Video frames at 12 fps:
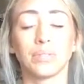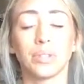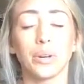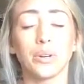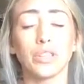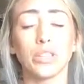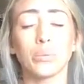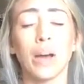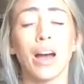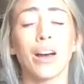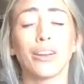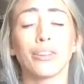Or you
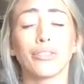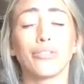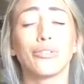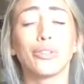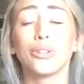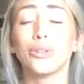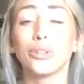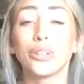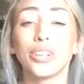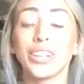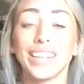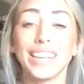smell the food
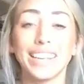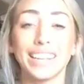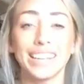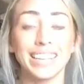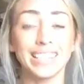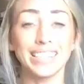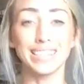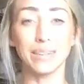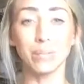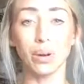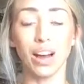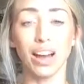cooking in the
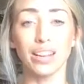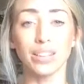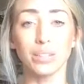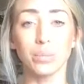Instant Pot.